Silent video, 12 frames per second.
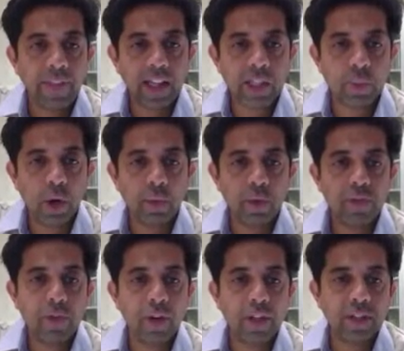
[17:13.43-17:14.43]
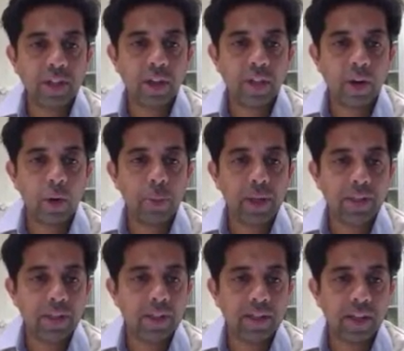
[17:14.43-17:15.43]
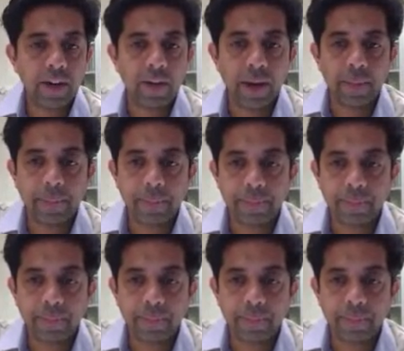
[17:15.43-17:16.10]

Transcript: And that's why we focused our therapies in this area.